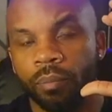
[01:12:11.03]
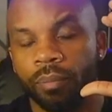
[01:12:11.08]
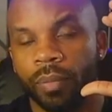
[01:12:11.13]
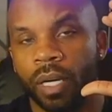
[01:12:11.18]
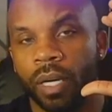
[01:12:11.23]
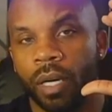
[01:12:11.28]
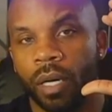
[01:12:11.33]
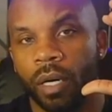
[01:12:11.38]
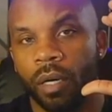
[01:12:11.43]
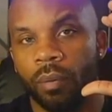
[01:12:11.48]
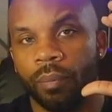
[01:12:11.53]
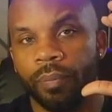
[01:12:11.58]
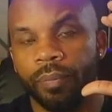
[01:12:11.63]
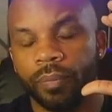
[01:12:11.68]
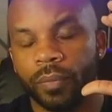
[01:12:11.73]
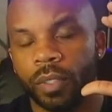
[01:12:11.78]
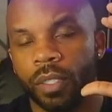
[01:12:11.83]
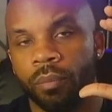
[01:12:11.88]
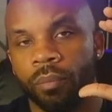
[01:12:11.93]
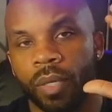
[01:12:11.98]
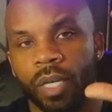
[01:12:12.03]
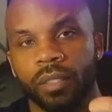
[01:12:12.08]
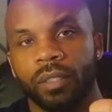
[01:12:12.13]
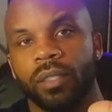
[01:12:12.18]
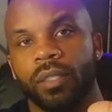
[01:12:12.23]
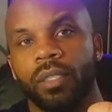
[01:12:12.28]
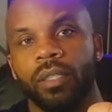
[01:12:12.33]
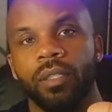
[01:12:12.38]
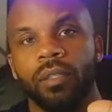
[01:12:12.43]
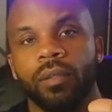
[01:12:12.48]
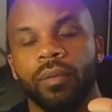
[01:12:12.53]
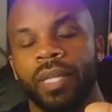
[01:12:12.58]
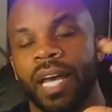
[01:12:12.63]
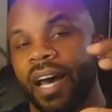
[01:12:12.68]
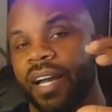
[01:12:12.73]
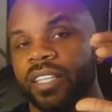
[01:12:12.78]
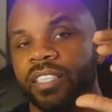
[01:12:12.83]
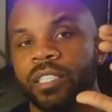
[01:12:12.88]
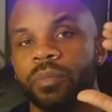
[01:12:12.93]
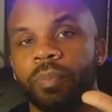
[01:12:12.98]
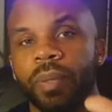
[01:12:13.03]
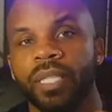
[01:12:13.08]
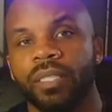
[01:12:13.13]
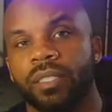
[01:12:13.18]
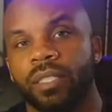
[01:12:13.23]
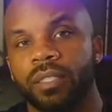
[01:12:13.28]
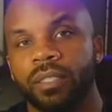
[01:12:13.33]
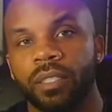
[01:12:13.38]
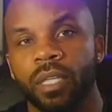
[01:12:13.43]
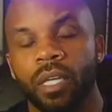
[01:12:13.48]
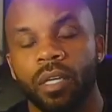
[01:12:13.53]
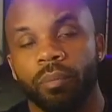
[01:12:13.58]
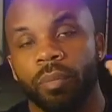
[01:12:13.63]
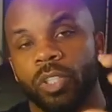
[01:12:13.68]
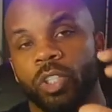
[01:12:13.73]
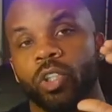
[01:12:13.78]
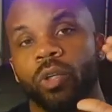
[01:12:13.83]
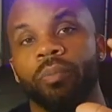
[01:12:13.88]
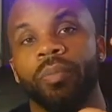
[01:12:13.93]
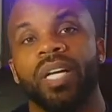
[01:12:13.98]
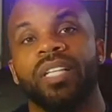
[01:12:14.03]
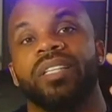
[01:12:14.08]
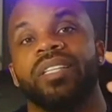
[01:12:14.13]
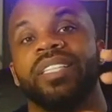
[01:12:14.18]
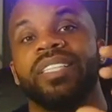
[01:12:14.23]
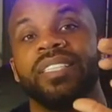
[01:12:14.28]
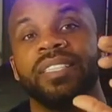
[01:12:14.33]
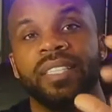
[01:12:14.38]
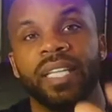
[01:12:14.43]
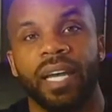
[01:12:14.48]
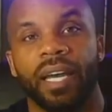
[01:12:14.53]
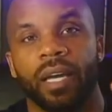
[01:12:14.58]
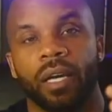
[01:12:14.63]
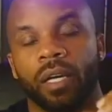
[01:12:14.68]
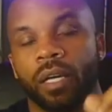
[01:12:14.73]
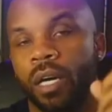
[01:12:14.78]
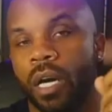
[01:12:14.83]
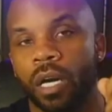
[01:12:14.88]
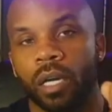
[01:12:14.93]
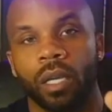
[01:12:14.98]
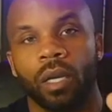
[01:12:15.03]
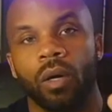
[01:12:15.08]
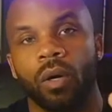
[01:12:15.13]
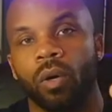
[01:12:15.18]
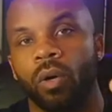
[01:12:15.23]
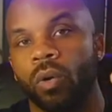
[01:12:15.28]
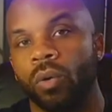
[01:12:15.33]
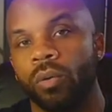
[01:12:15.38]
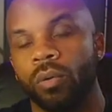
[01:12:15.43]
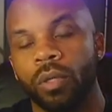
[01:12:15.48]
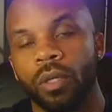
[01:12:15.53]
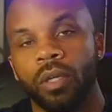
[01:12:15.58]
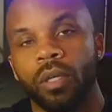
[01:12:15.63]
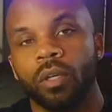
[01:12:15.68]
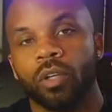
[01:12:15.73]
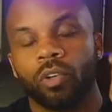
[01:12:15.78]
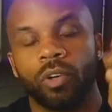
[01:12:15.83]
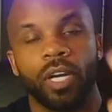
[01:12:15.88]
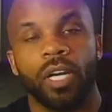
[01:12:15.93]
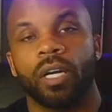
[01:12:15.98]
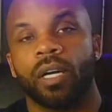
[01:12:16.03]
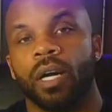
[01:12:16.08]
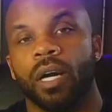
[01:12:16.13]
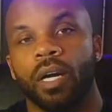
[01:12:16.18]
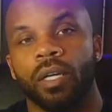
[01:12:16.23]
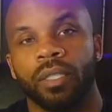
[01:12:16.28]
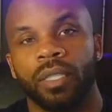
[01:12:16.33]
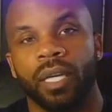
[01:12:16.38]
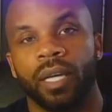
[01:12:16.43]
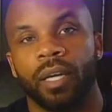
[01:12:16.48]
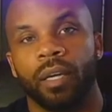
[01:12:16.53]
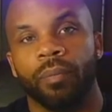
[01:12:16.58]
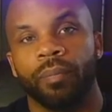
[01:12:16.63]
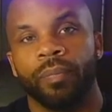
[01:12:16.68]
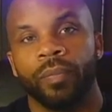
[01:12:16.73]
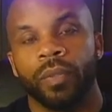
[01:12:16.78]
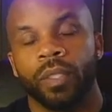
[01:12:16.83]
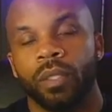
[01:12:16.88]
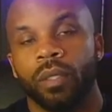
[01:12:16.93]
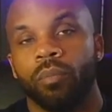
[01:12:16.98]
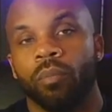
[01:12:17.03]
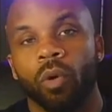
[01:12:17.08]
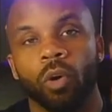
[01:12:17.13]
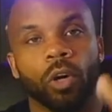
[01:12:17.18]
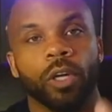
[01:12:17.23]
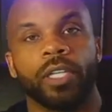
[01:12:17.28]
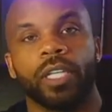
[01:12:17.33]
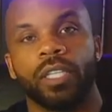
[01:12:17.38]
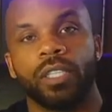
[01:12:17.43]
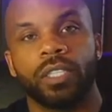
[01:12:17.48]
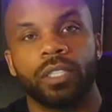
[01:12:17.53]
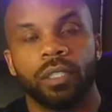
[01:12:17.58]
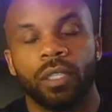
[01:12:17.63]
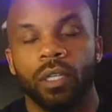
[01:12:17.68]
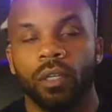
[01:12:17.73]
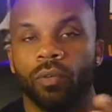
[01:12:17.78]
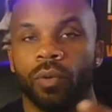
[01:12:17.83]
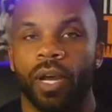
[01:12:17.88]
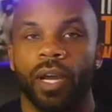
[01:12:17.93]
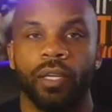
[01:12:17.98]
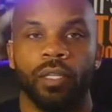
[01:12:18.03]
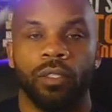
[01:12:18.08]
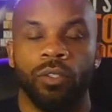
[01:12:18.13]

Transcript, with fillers: um, monthly, not expenses, but your monthly debt, car loan, credit card debt, mortgage, right?